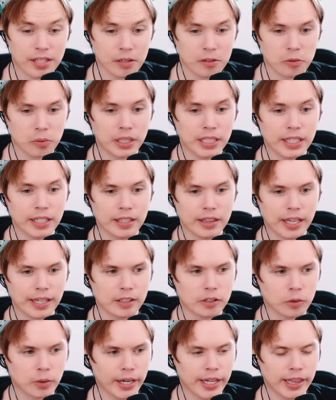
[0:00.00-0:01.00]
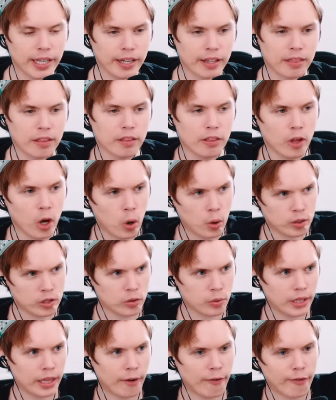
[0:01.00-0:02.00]
sounds really like trained, like the
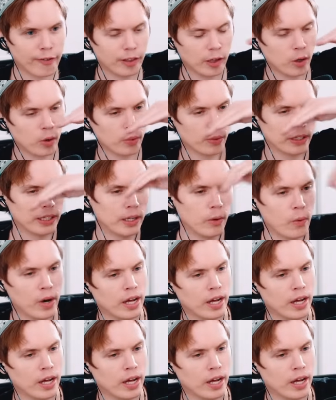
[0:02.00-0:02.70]
notes really flow really